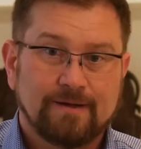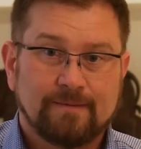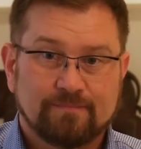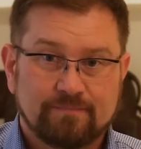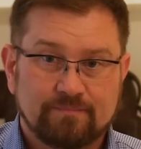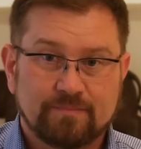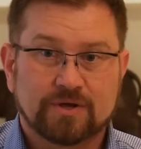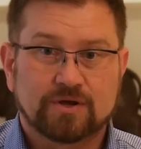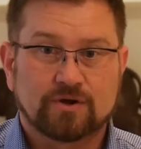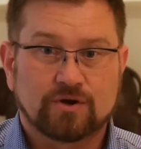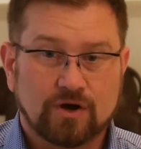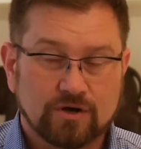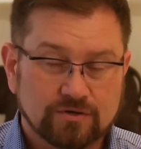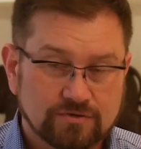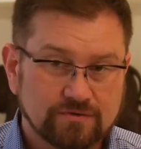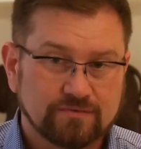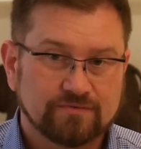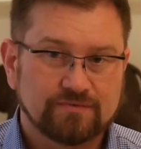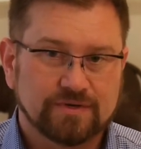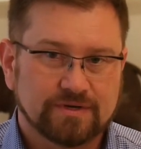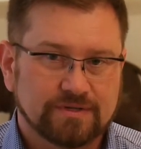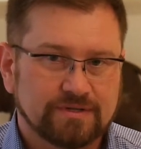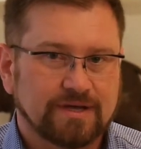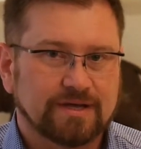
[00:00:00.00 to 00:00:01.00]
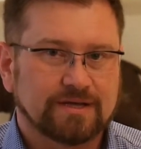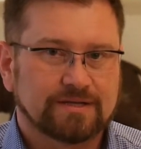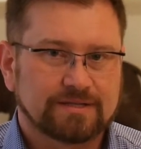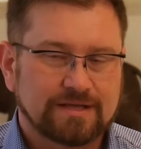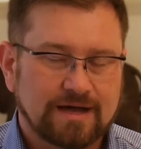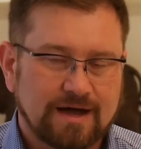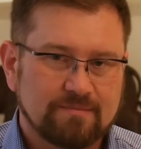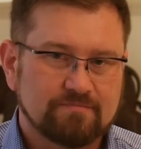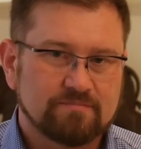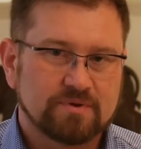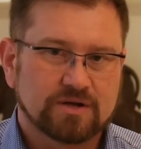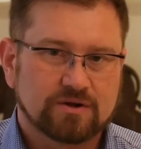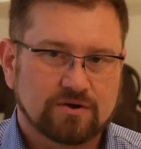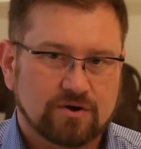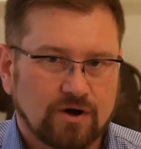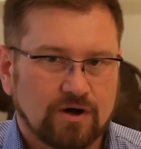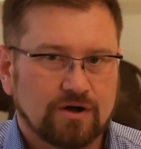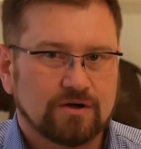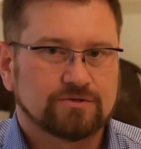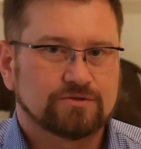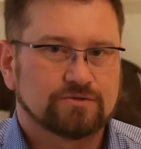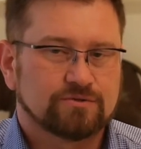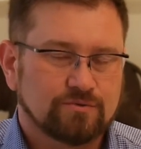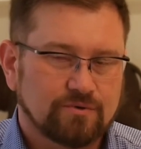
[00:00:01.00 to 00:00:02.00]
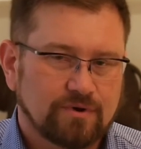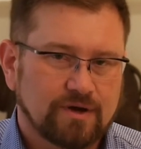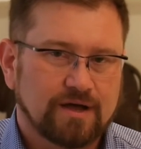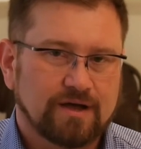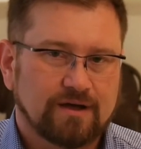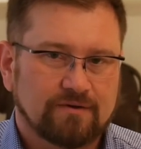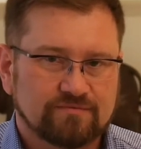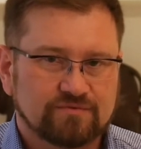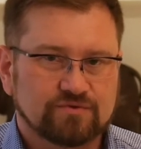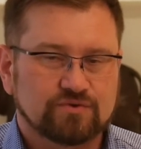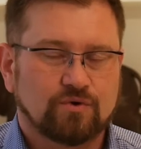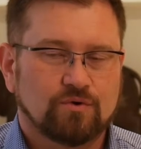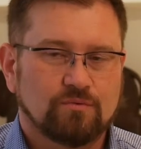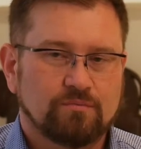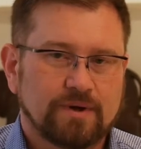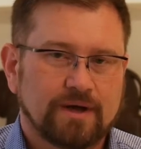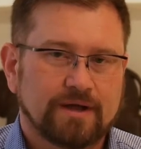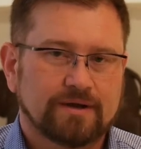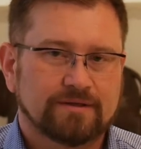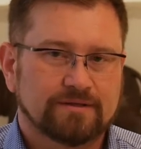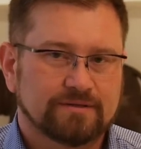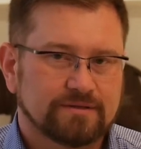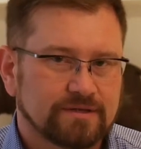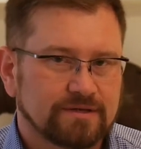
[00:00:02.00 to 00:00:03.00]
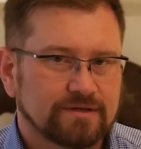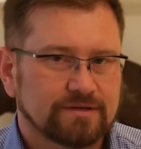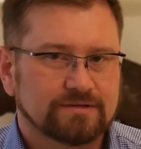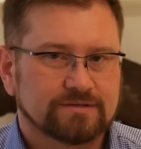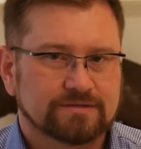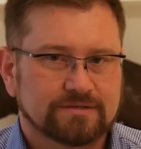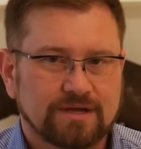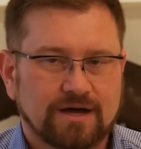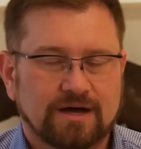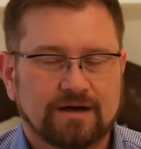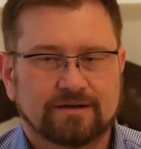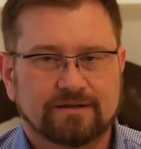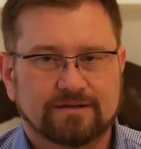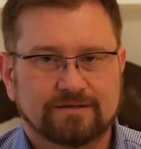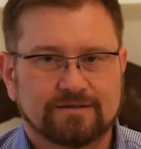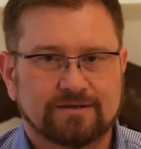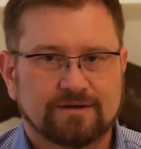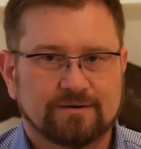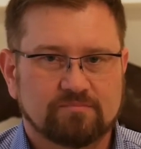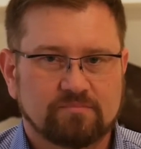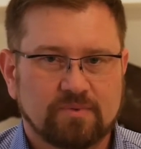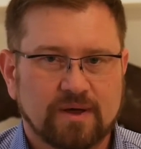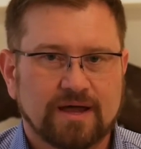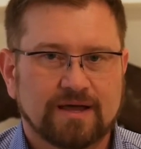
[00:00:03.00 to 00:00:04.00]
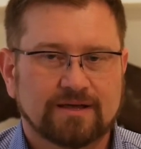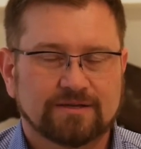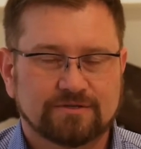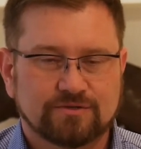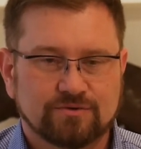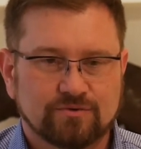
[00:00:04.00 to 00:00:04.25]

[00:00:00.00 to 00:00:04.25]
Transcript: because of the data, because you have so many things done in the past,